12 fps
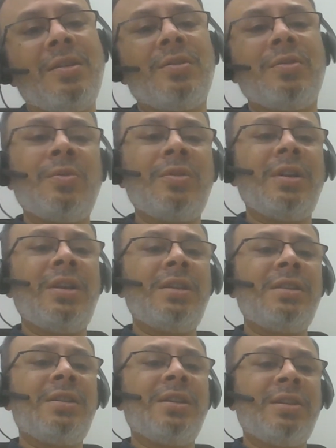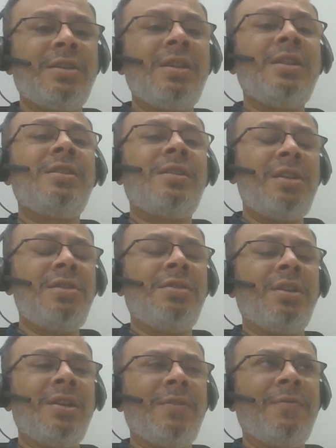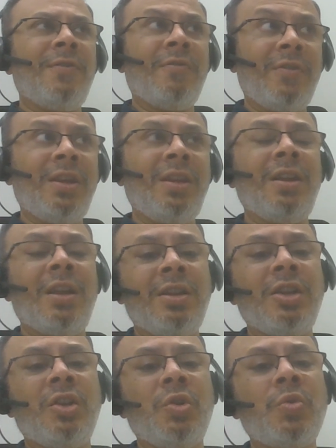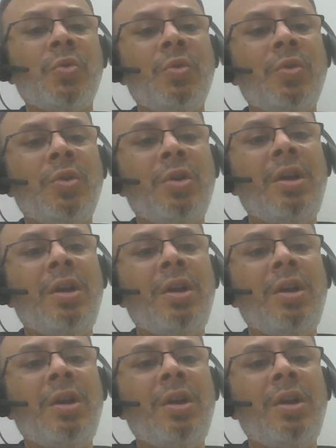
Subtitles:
So in 16th century, 1582,